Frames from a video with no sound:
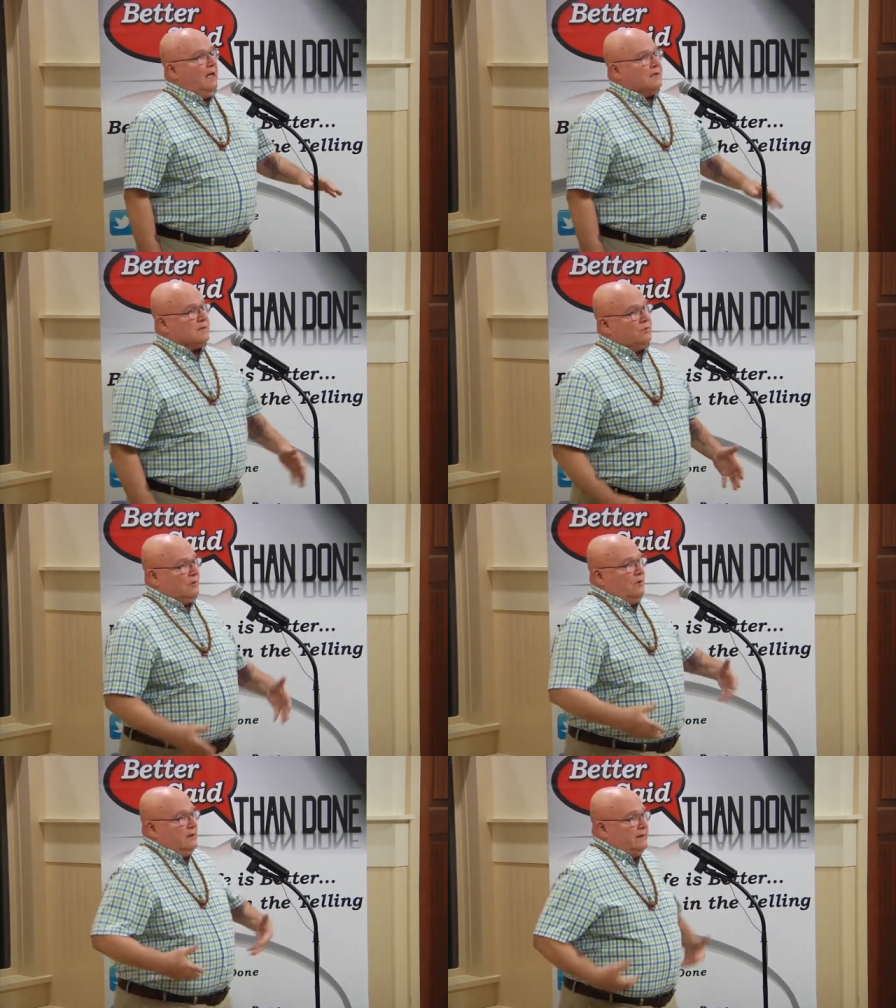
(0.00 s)
So
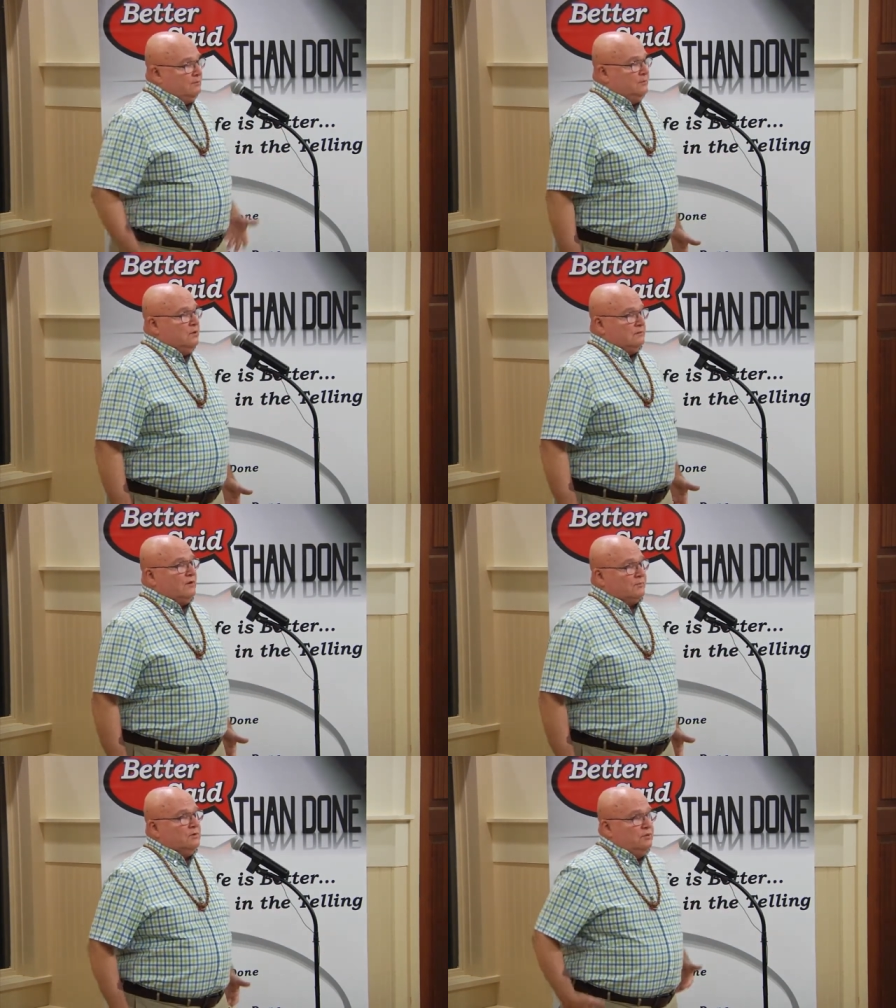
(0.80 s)
we're all in
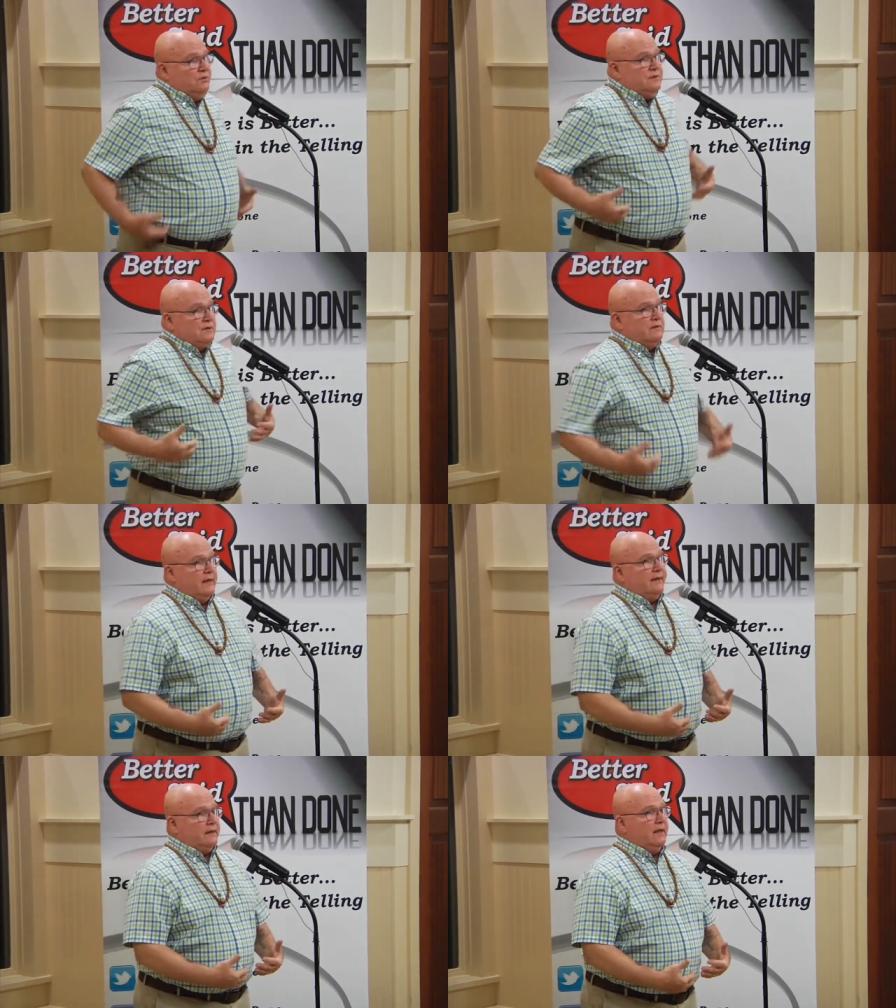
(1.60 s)
rubber boots
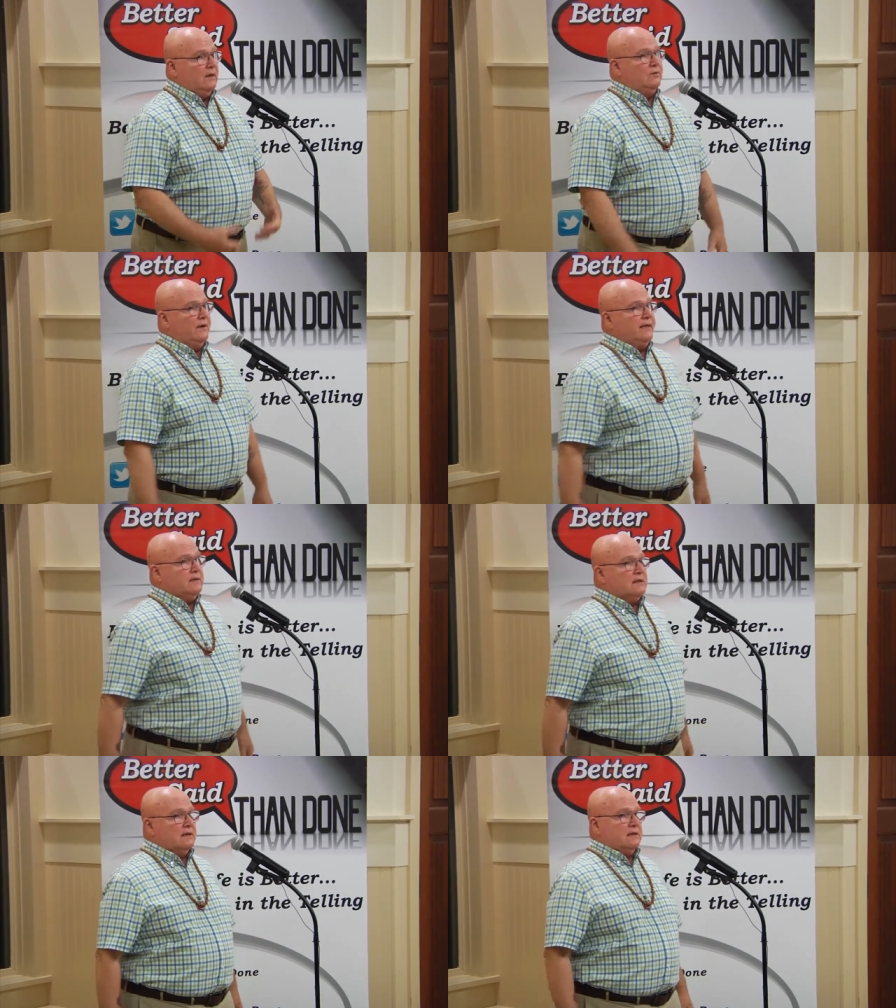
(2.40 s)
and yellow
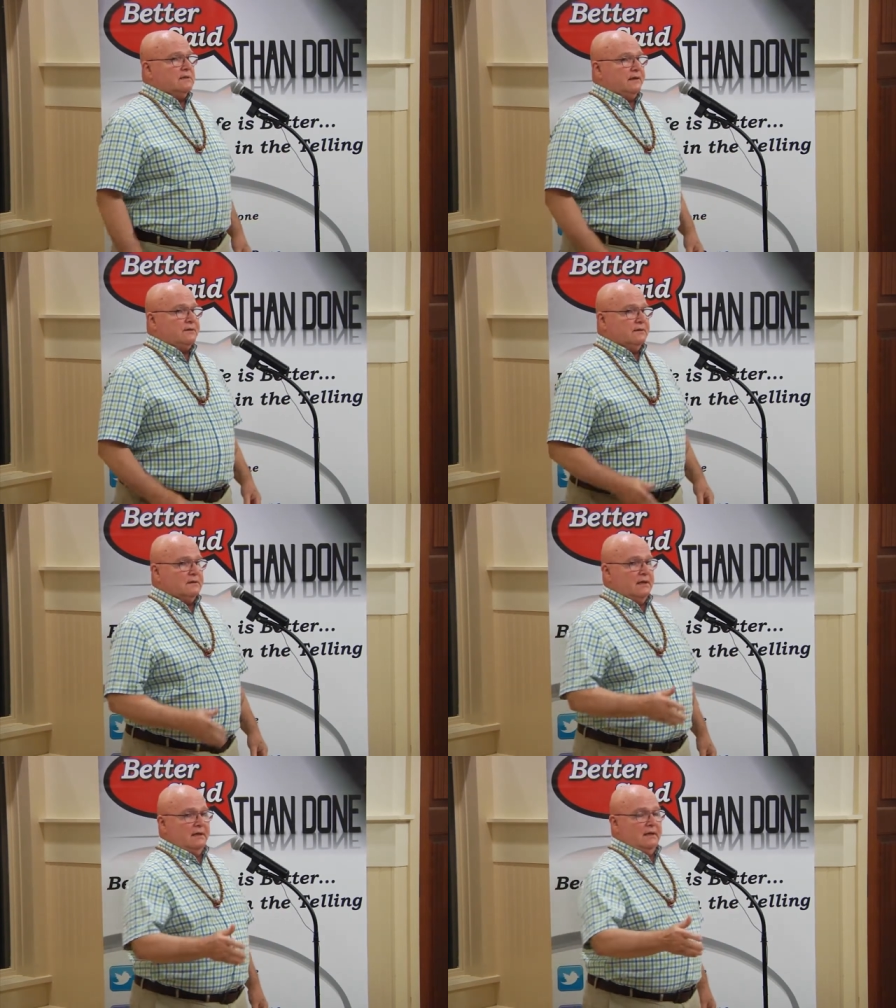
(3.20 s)
rain
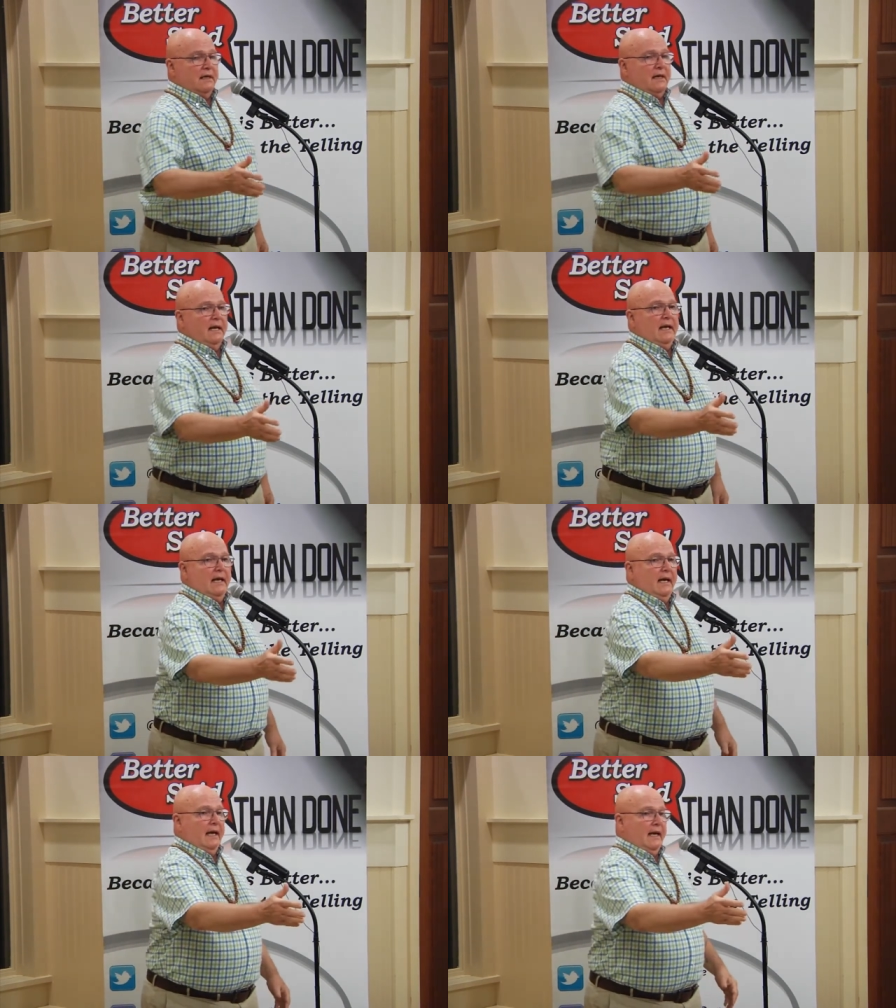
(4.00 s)
slickers.
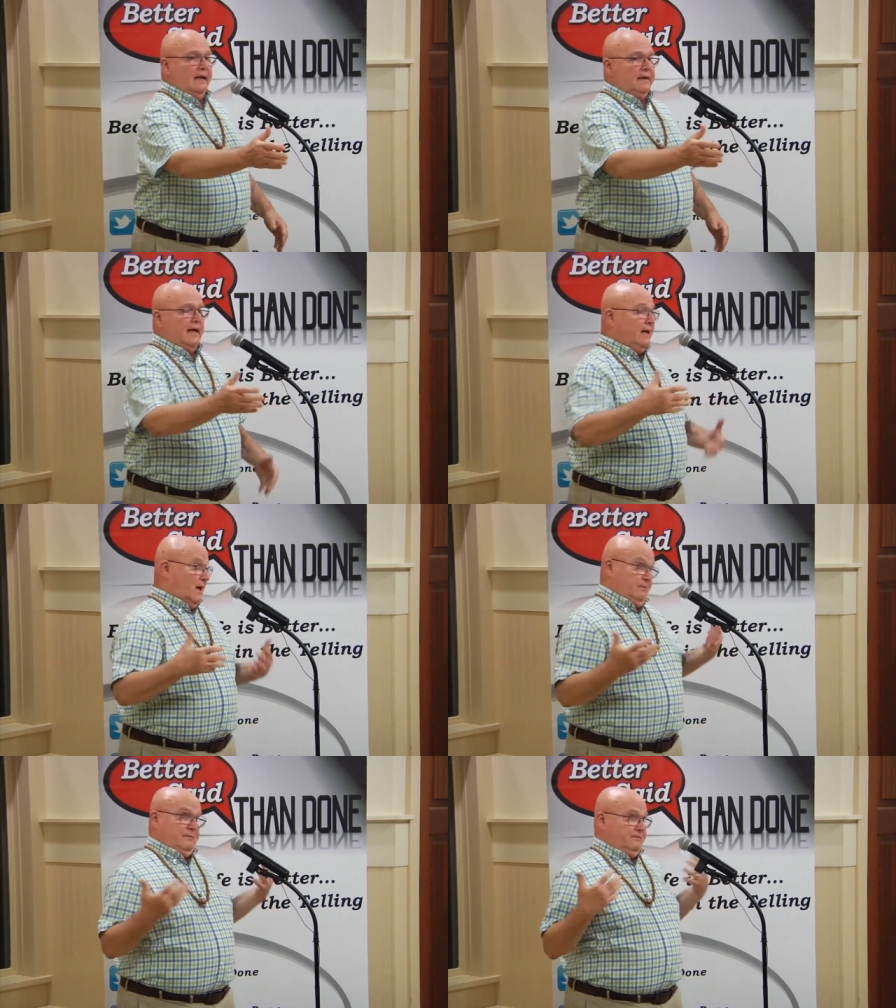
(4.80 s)
And
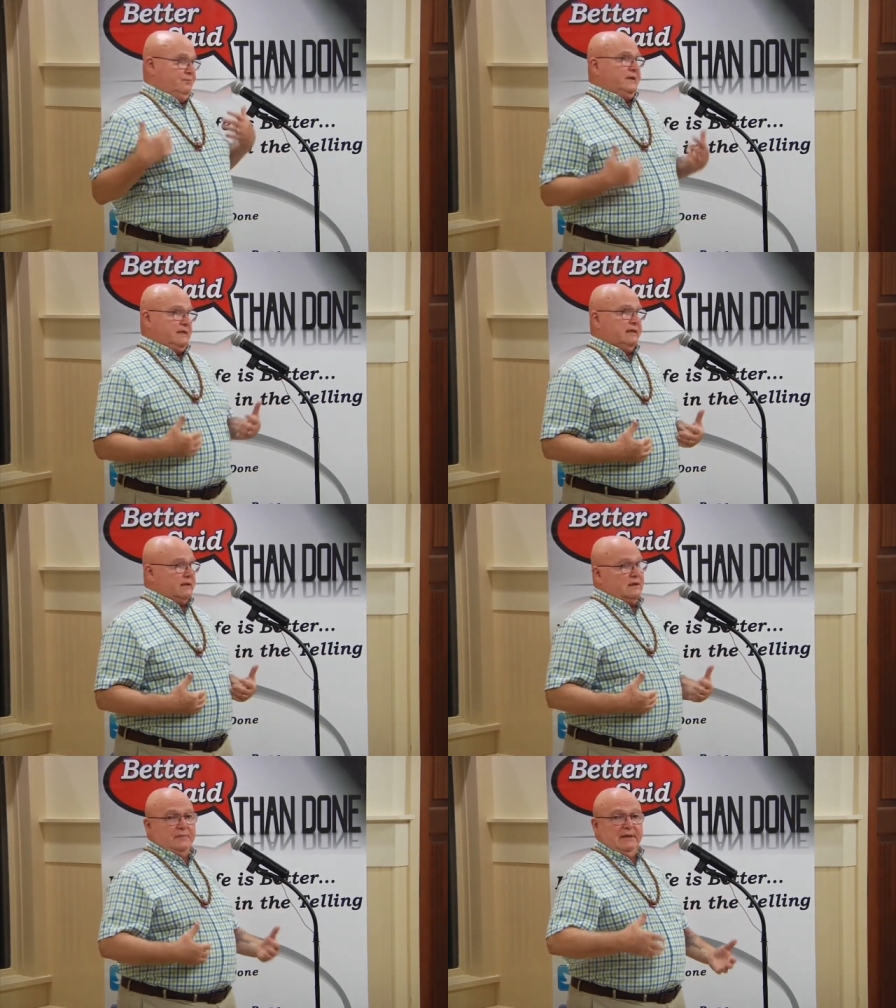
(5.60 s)
I'm pretty
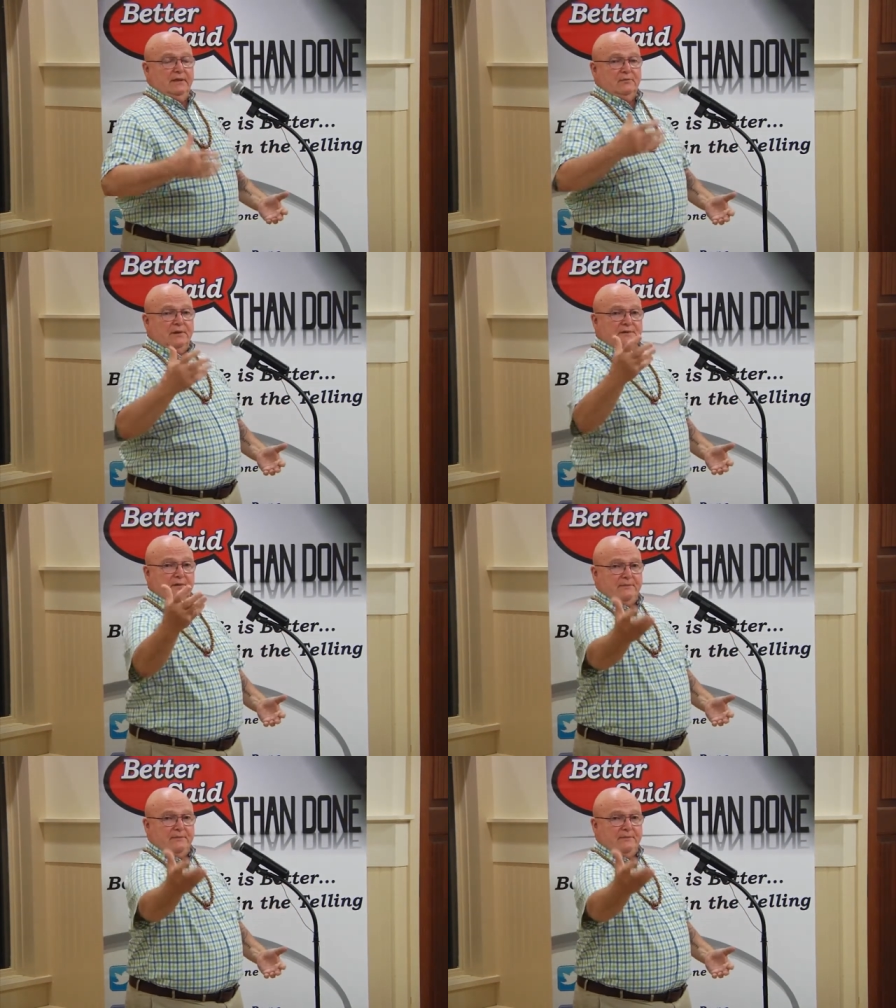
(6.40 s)
sick to begin with.